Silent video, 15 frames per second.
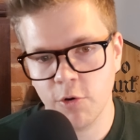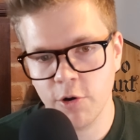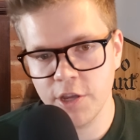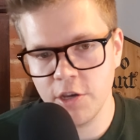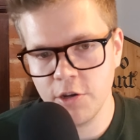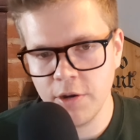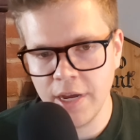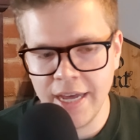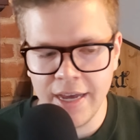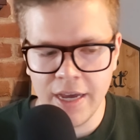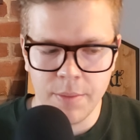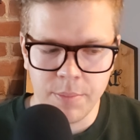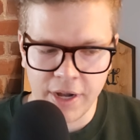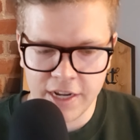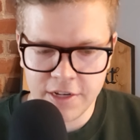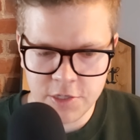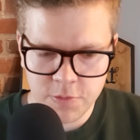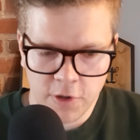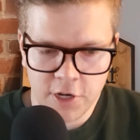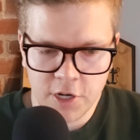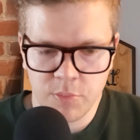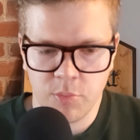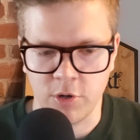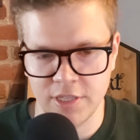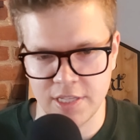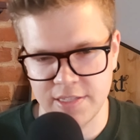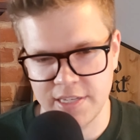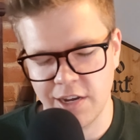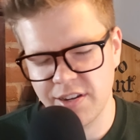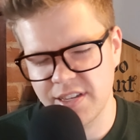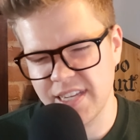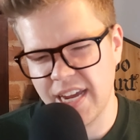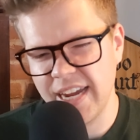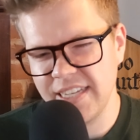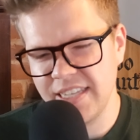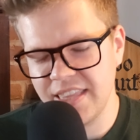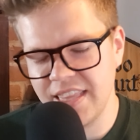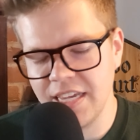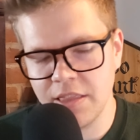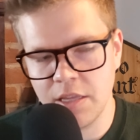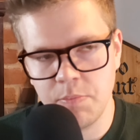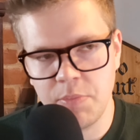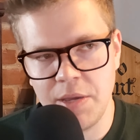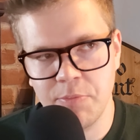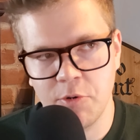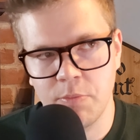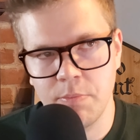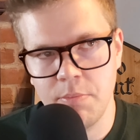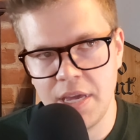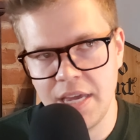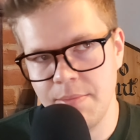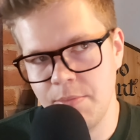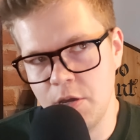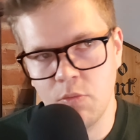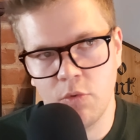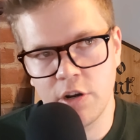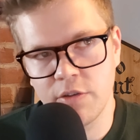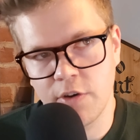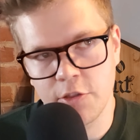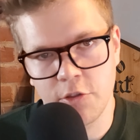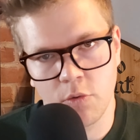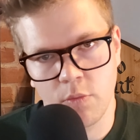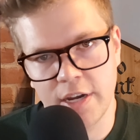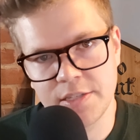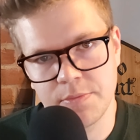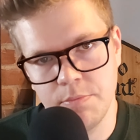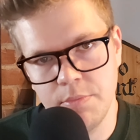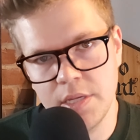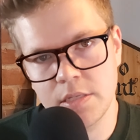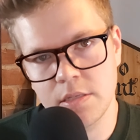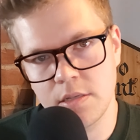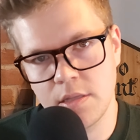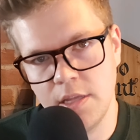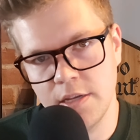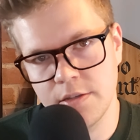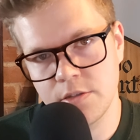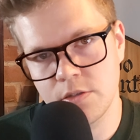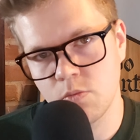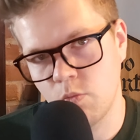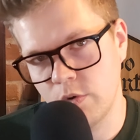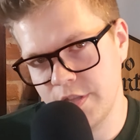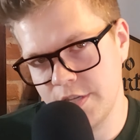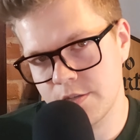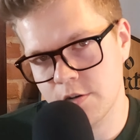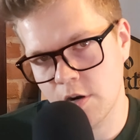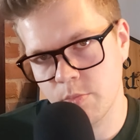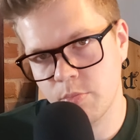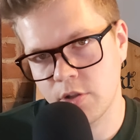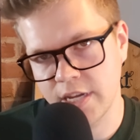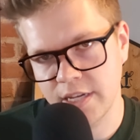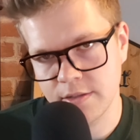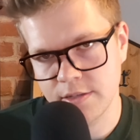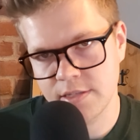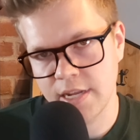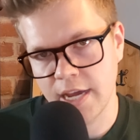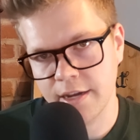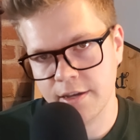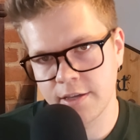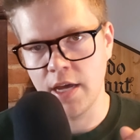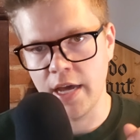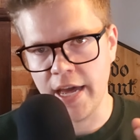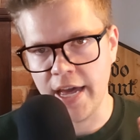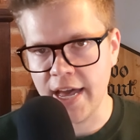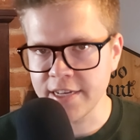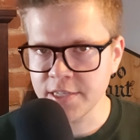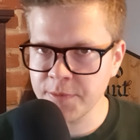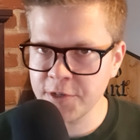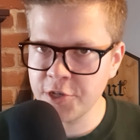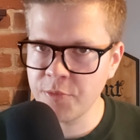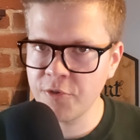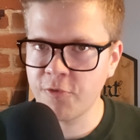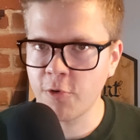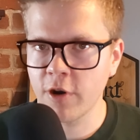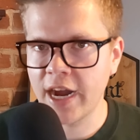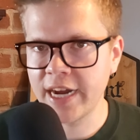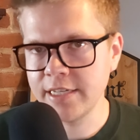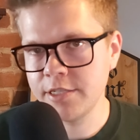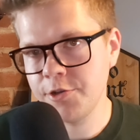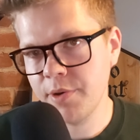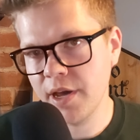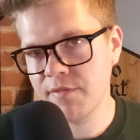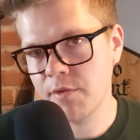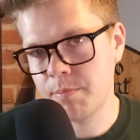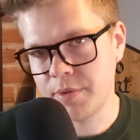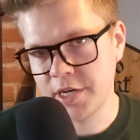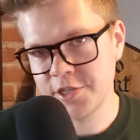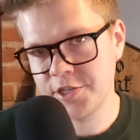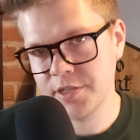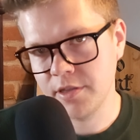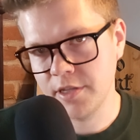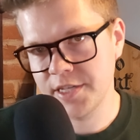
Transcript: for you. But I just wanted to point this out because I think that people maybe would have otherwise missed this when they start playing this deck. As mentioned before, I do have a budget